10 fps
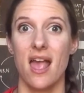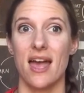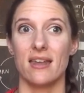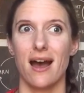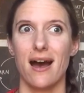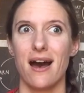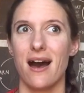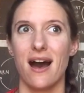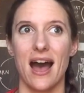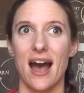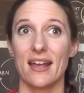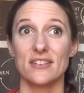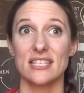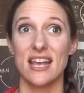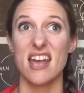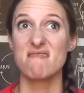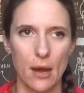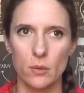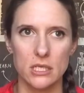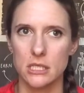And I have to say
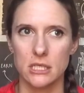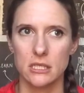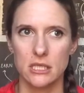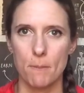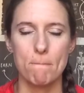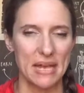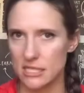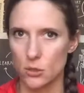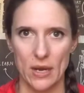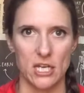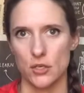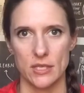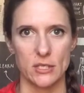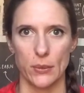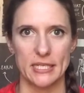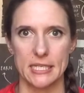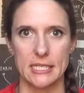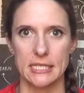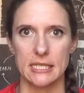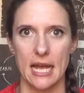that was the best way to do these
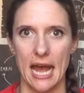races.